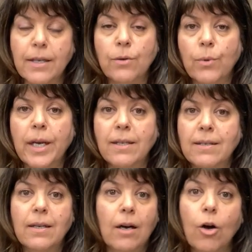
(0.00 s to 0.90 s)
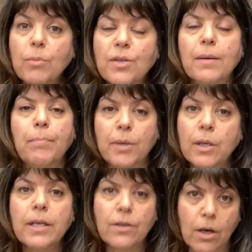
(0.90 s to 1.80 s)
and raised almost a
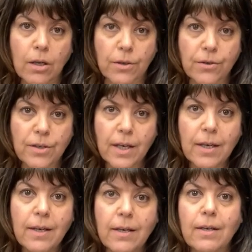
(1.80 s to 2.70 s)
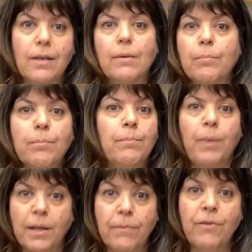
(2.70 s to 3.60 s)
billion dollars
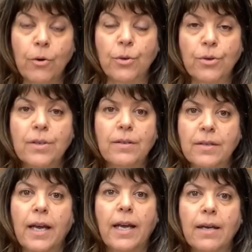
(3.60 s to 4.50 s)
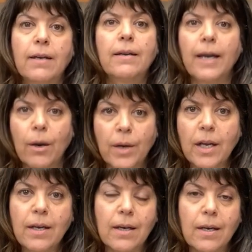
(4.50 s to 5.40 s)
by the voters saying, County,
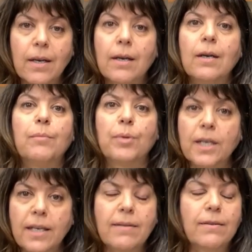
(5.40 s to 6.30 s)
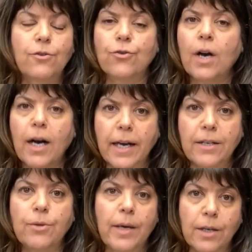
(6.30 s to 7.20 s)
please try
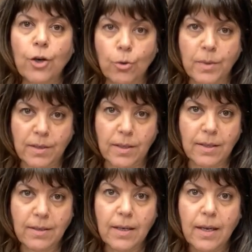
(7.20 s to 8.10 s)
to end homelessness.